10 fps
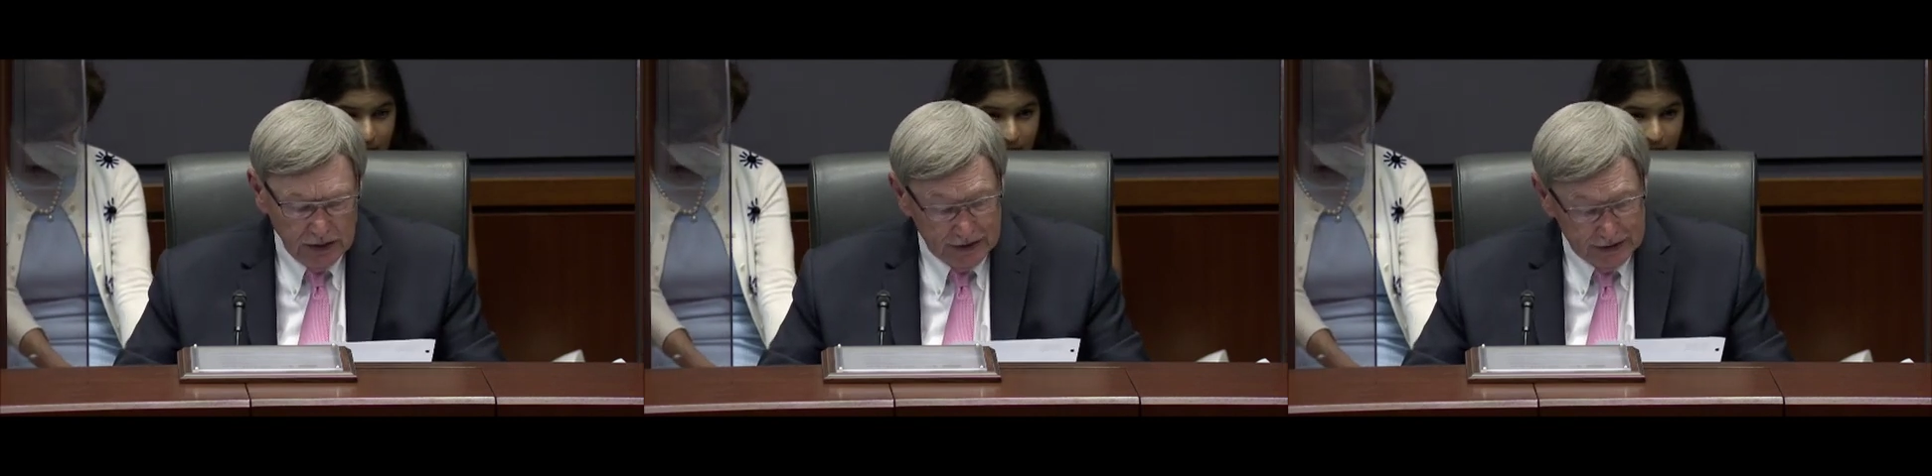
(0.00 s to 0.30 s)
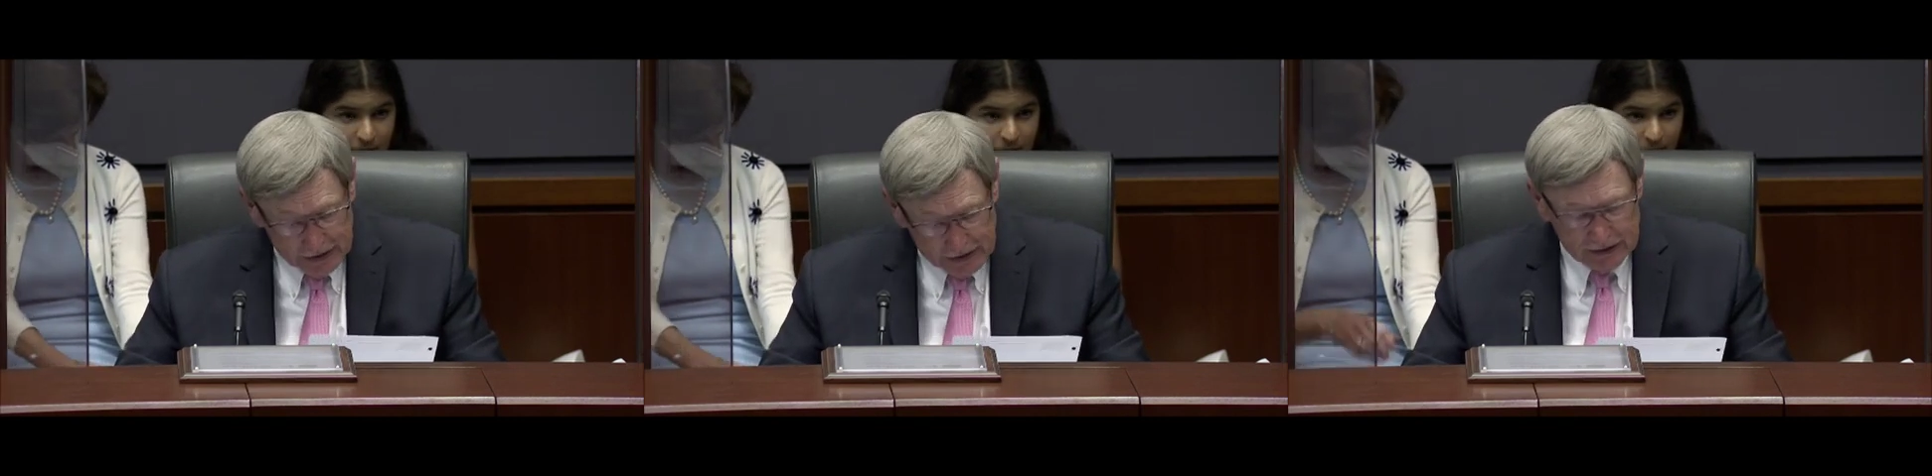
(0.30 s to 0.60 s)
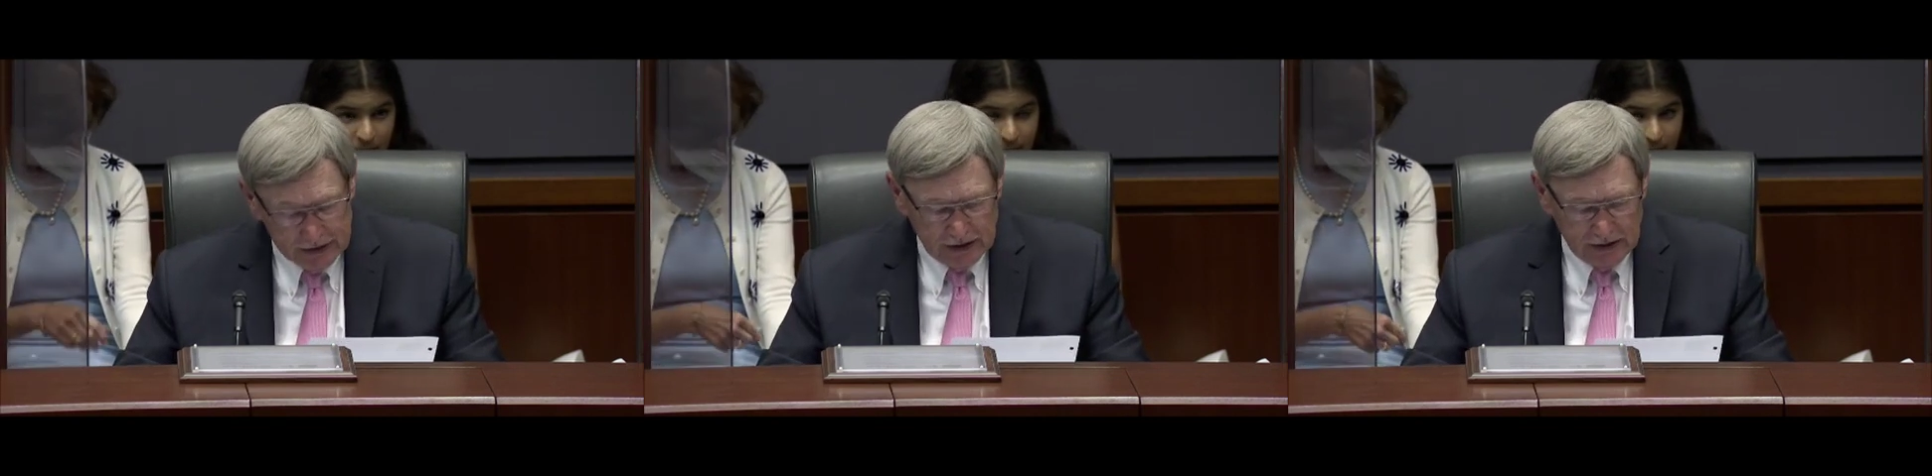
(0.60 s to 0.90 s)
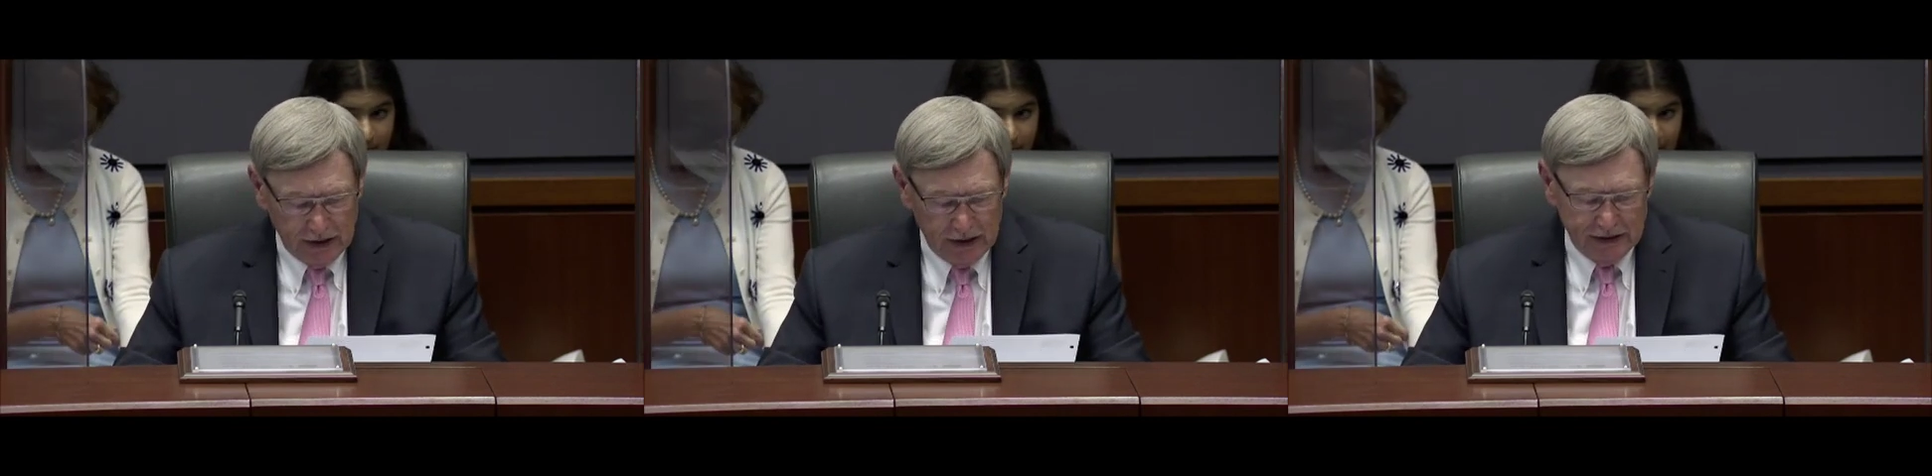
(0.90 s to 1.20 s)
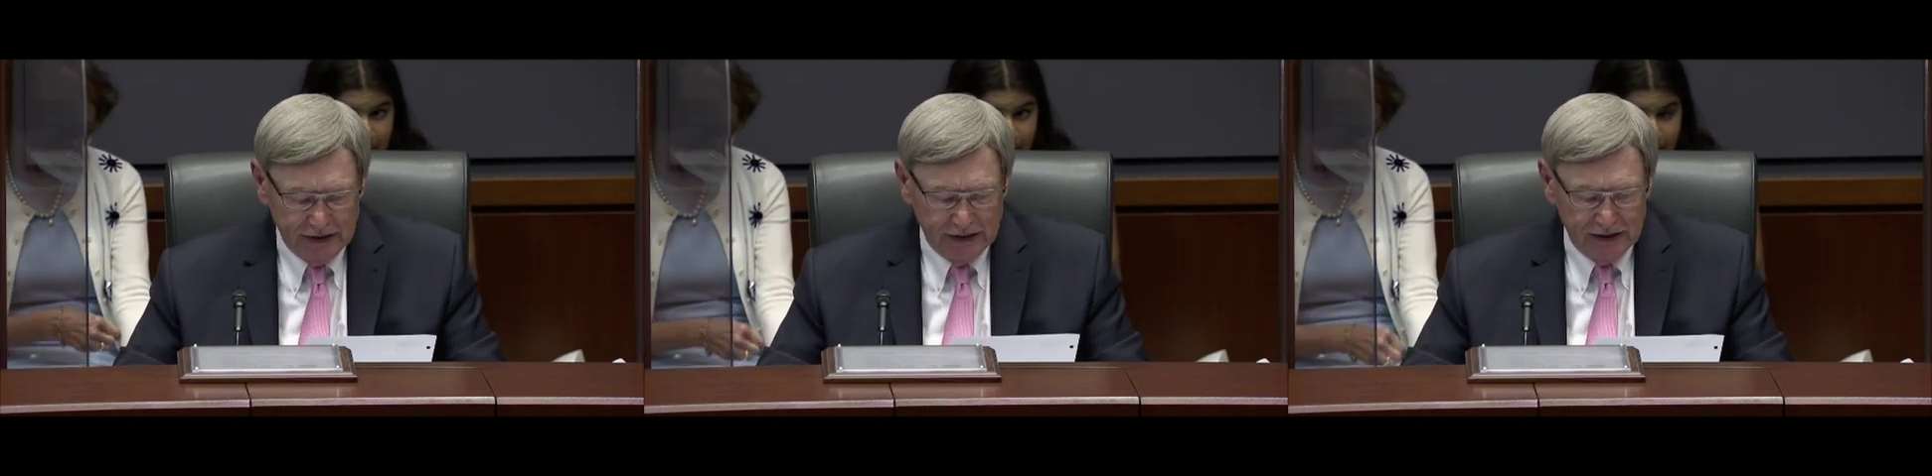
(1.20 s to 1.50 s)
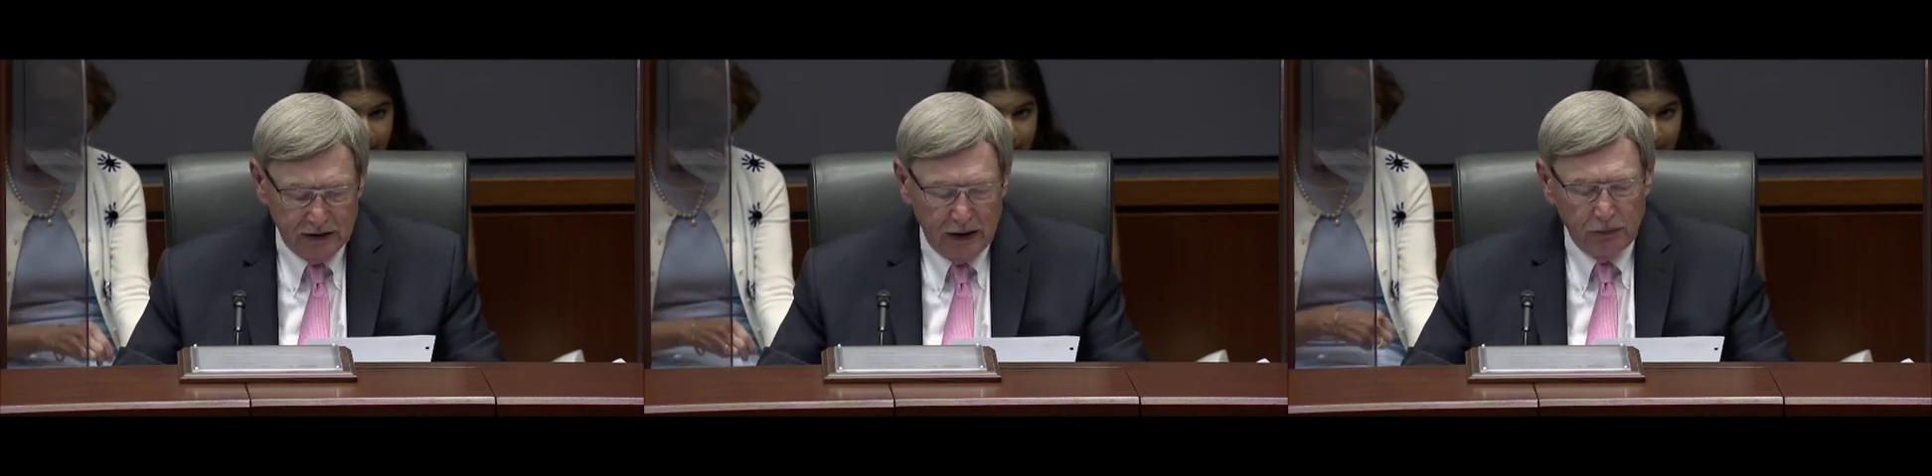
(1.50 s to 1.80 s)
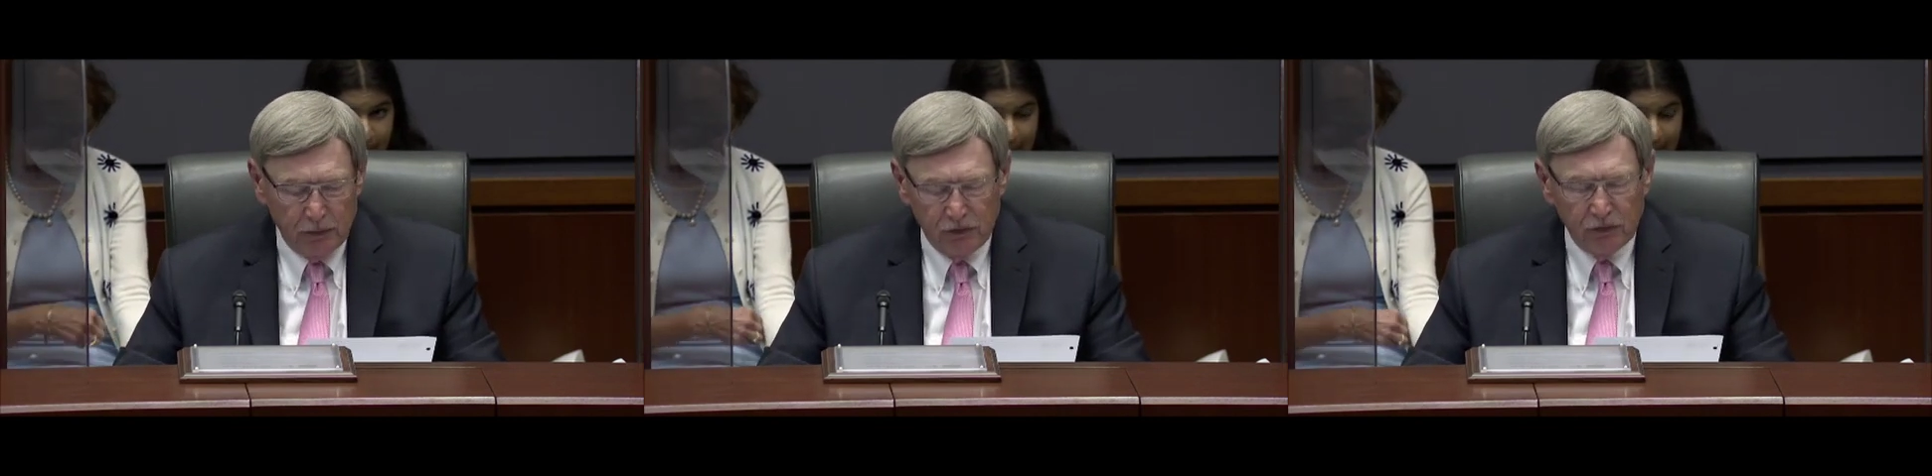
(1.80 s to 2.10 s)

They did it, they said, as an example for